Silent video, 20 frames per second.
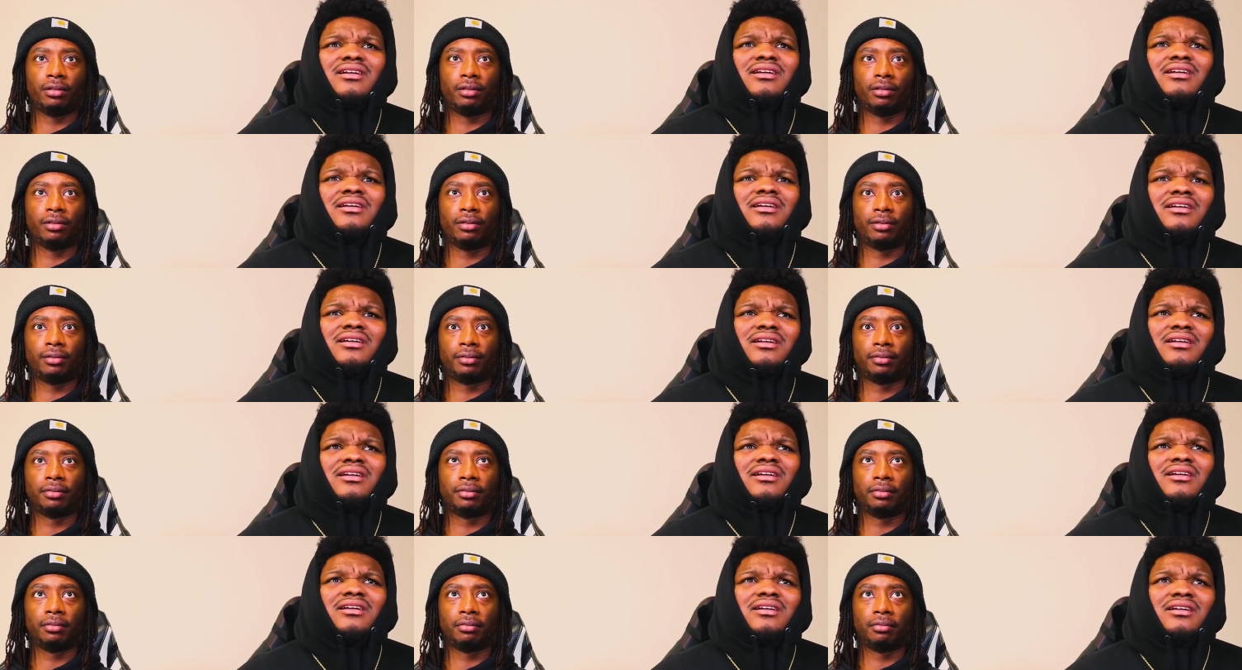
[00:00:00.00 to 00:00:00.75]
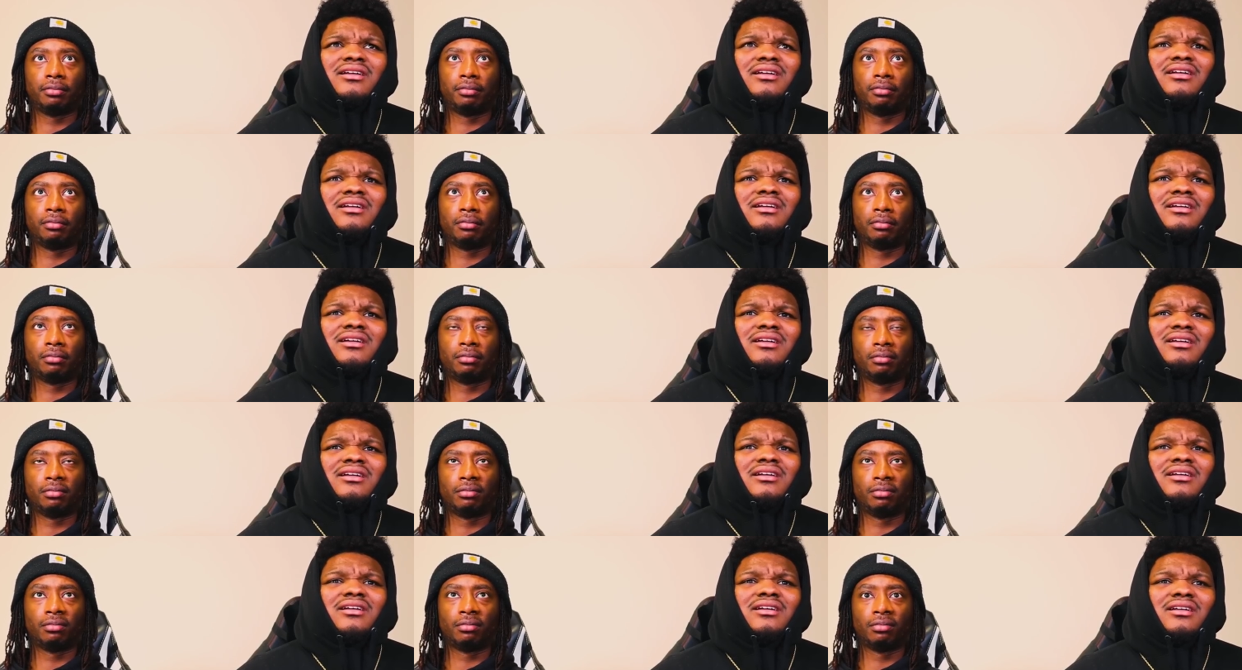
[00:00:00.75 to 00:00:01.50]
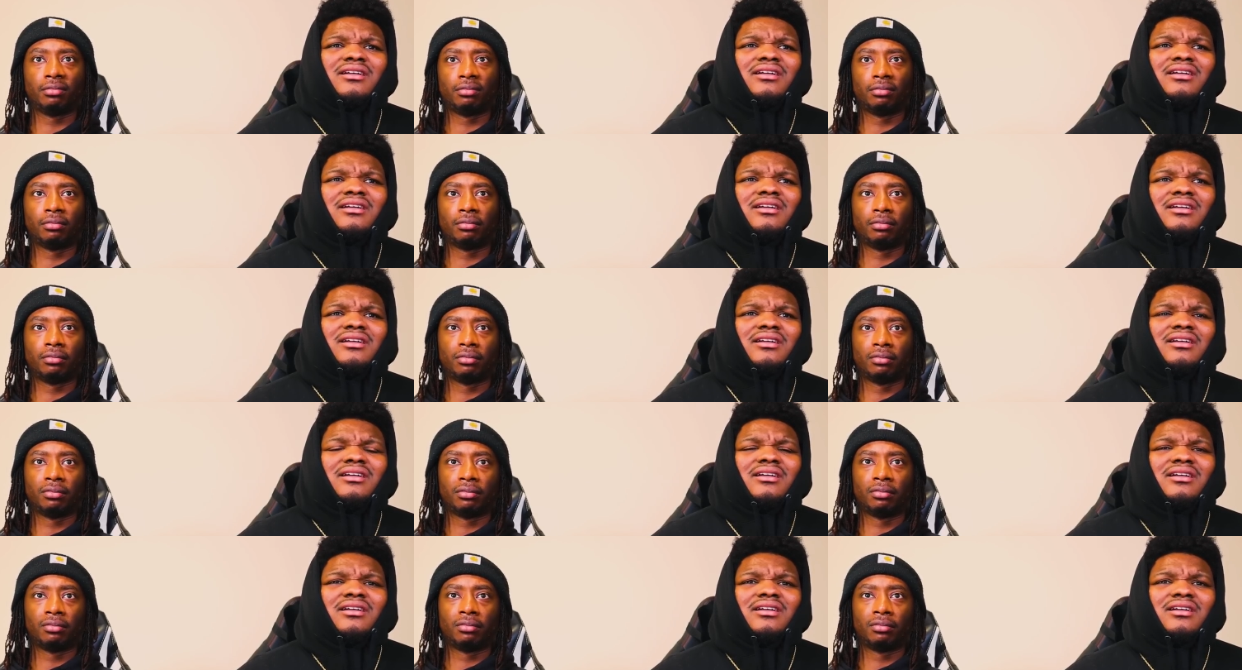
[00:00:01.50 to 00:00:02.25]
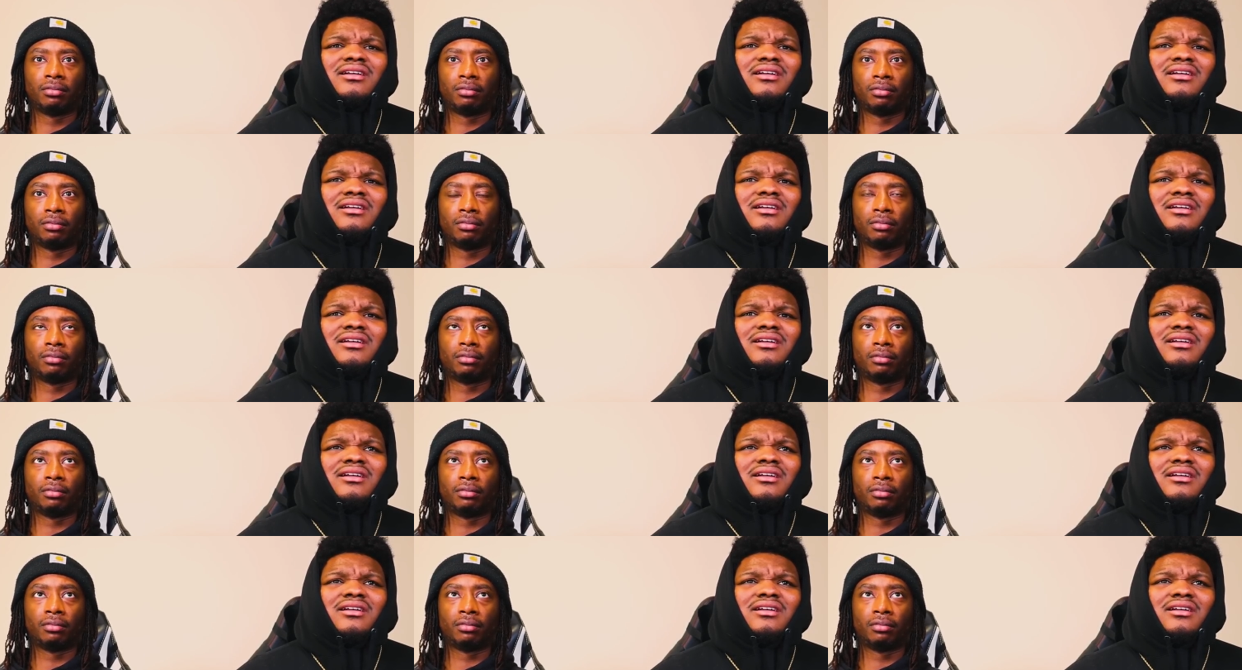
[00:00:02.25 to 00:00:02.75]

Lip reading: Nothing is said.